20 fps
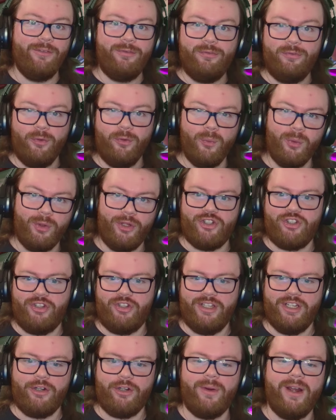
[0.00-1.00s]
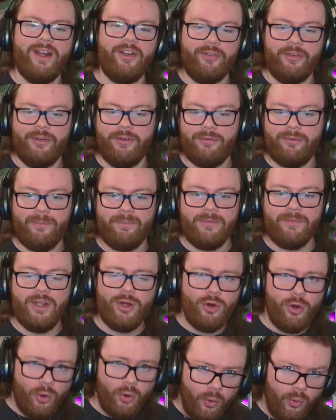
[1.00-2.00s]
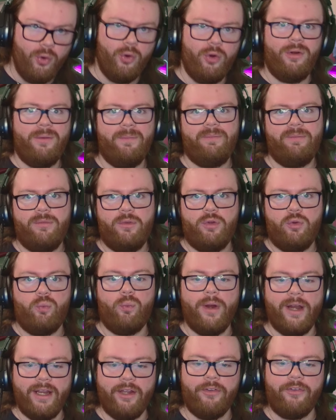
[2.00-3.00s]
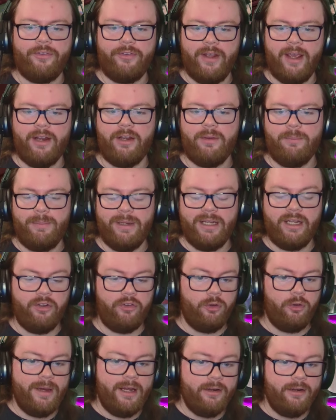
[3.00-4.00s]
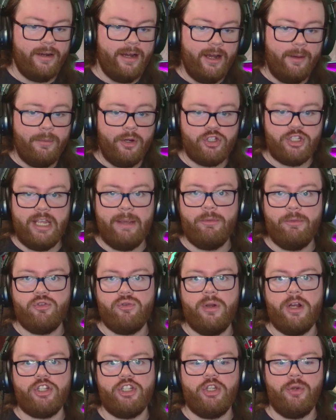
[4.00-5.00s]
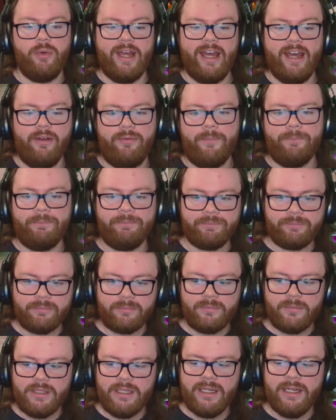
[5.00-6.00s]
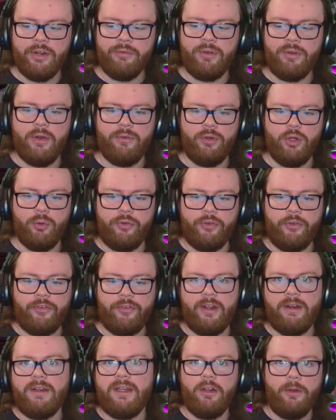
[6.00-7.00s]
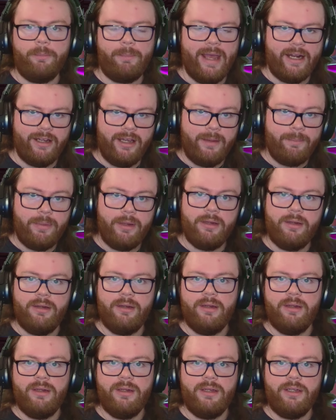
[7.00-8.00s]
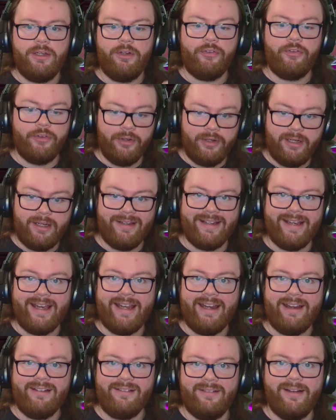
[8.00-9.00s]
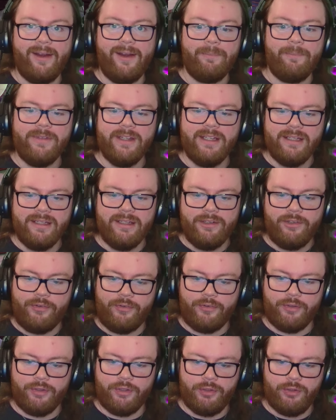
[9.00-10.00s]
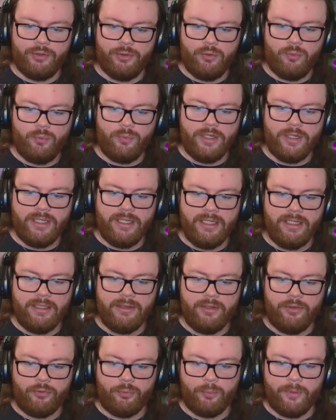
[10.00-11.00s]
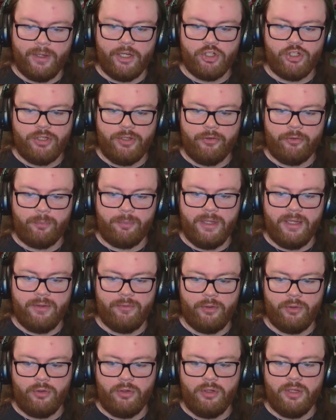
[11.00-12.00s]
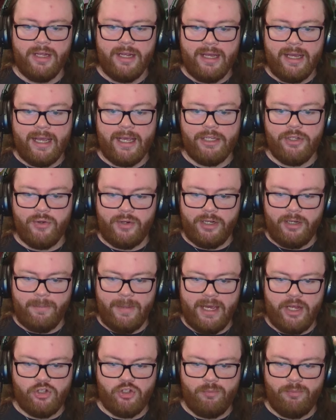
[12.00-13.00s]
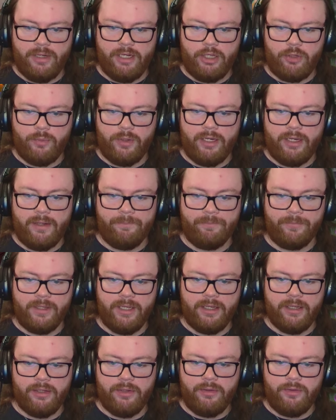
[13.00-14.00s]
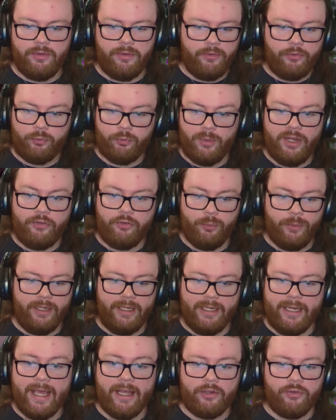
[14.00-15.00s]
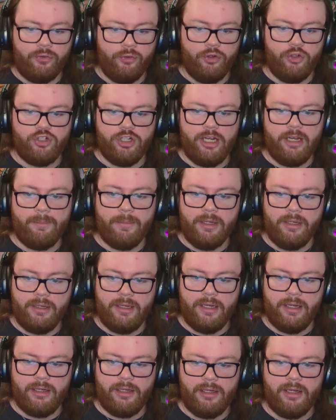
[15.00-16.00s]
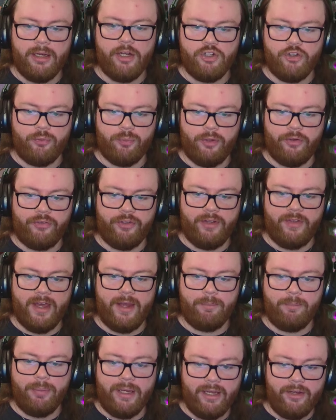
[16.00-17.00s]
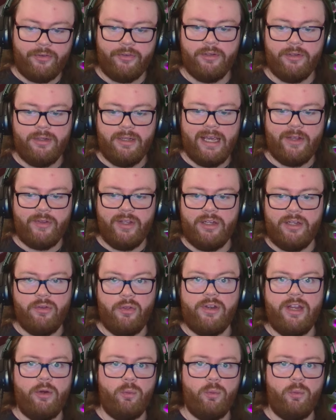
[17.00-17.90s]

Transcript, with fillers: foolishly aggressive. Okay. Or, Rei now. is dead, because no matter how much damage reduction you have, if you have no sustain to heal it back up, you're still gonna die, right? So we need this Rei. She is pivotal, and you can imagine, by the way, uh, this Rei's doing an excellent job. Uh, I just want to say that. But at the end of the day,